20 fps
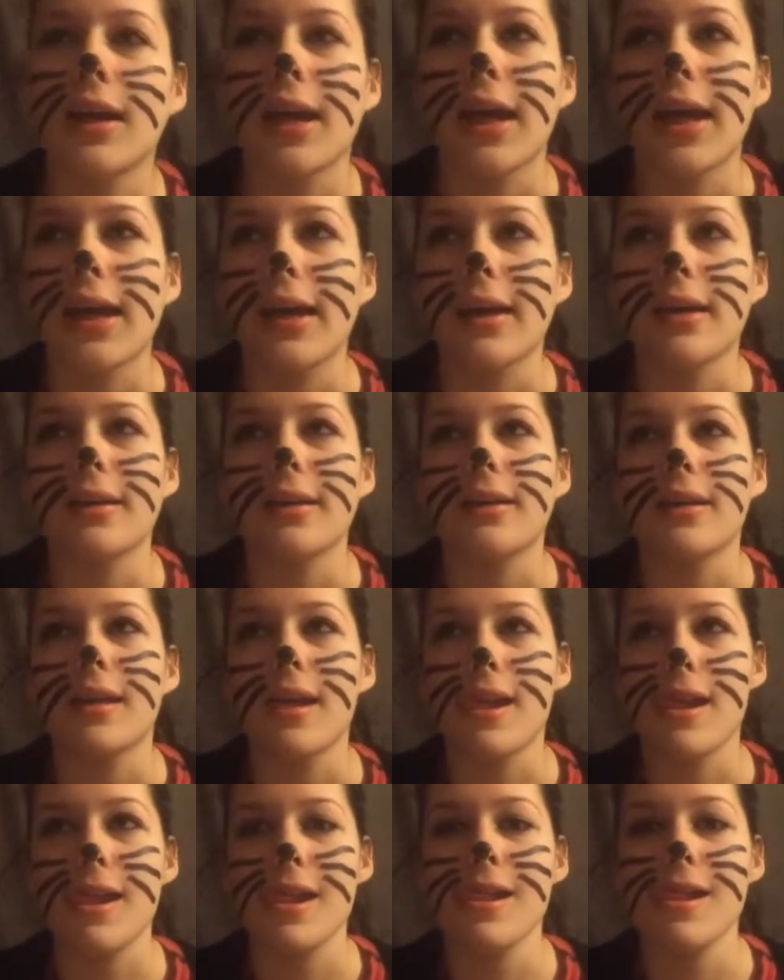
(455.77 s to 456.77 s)
And
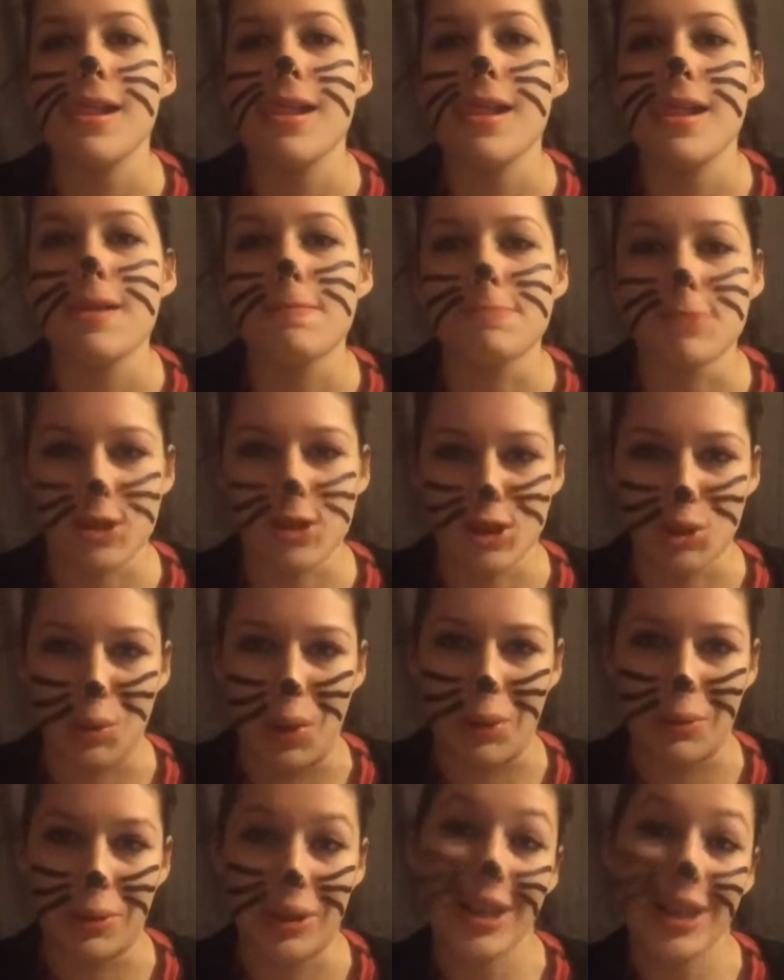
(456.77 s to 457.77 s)
it was just so
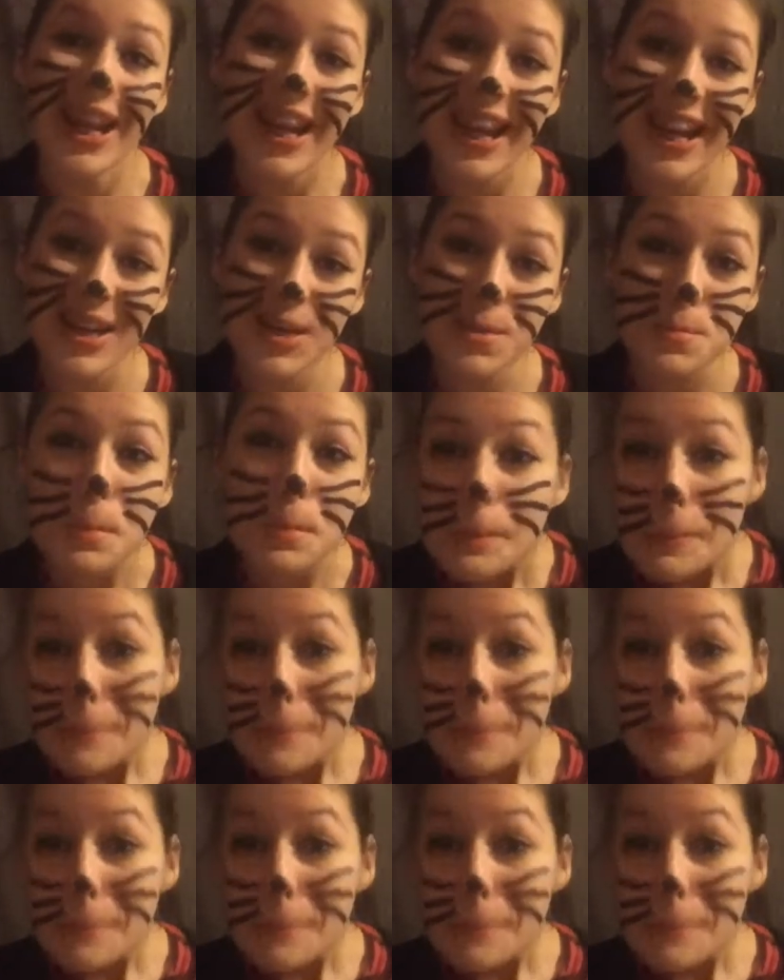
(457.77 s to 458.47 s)
awkward, and I hate it.